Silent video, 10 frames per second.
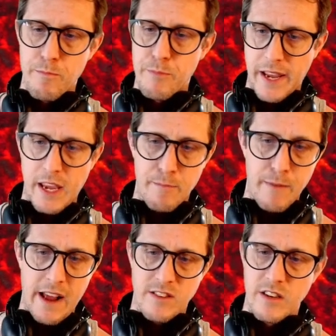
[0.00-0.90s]
Pick it,
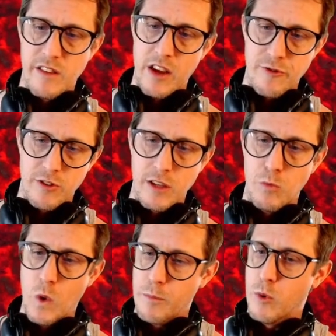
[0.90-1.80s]
max it eventually.
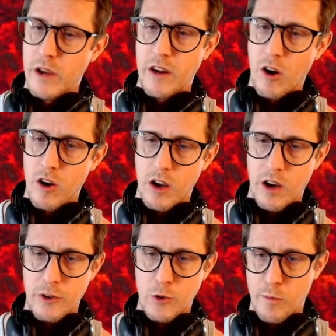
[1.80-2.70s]
1 point
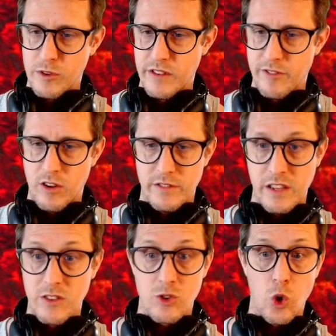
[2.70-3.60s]
on normal difficulty
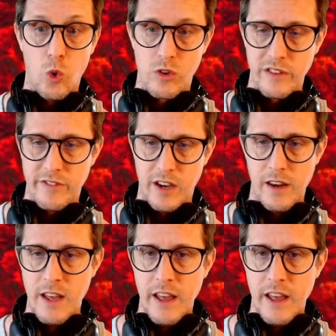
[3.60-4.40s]
is totally fine.